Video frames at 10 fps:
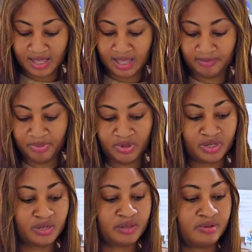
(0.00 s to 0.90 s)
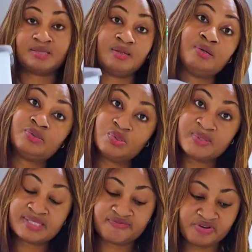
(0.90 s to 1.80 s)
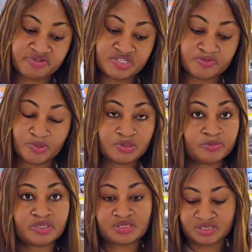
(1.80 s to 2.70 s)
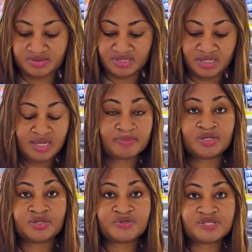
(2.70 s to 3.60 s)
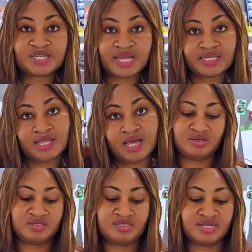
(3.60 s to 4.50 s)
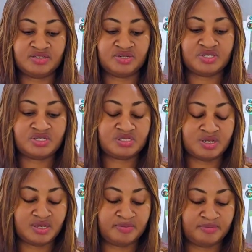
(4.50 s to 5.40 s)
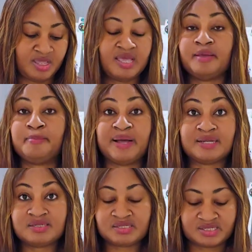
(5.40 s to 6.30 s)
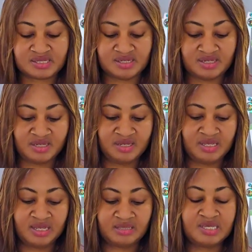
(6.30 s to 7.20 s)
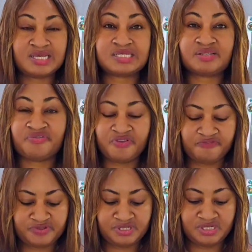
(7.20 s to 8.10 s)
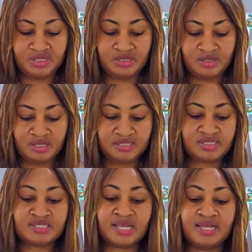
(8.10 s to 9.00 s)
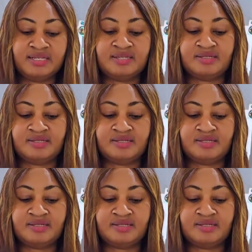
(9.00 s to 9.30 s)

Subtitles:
I bought it. Although it's very small, but I'm going to use it like that. These are just hairband. I think it's 50 inside,